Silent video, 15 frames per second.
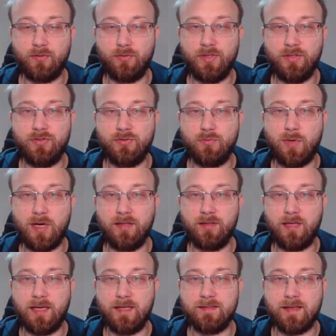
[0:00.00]
So each one
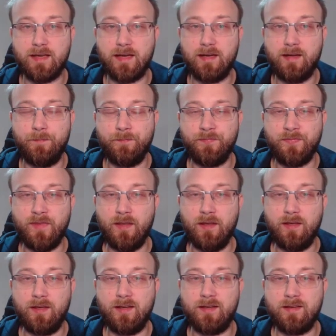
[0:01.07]
has a
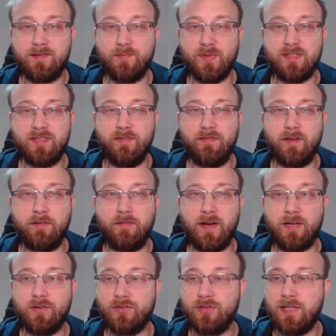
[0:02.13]
specific
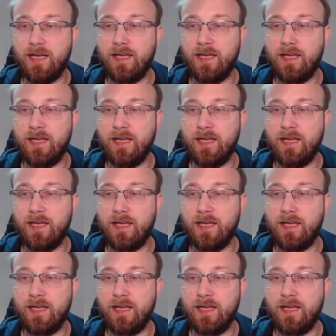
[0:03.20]
function.